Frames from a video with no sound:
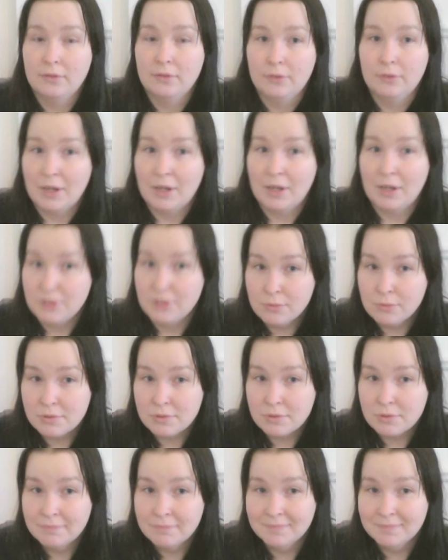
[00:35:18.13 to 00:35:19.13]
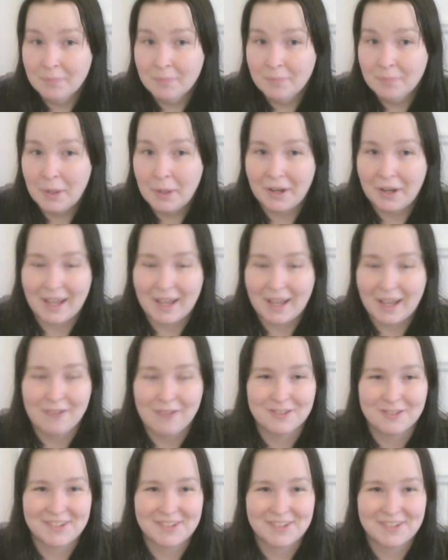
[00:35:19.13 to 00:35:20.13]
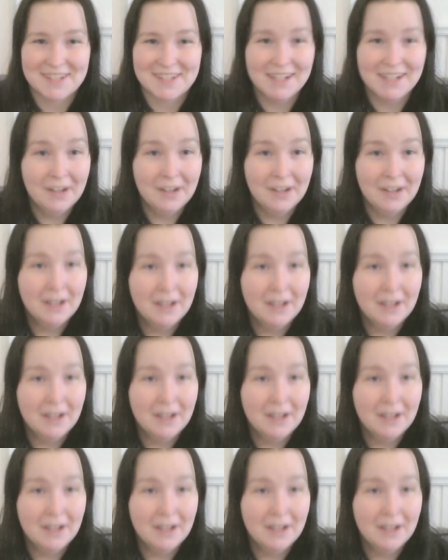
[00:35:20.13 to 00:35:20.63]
to iTunes, but I haven't succeeded.